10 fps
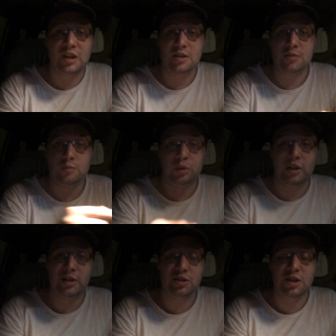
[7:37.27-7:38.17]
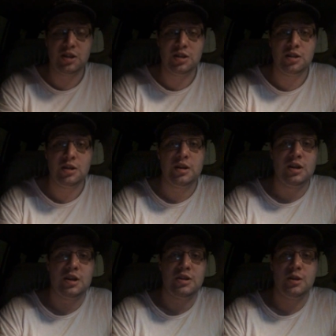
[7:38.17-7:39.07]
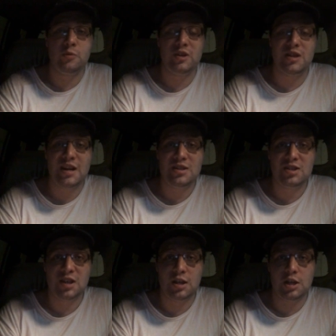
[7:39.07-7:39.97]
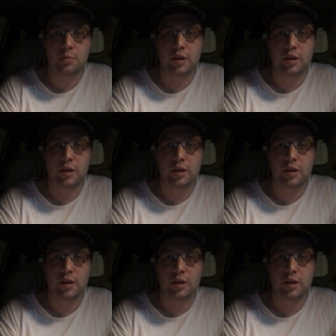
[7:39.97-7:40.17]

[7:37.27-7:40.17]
that plugs in, and then when that's set up,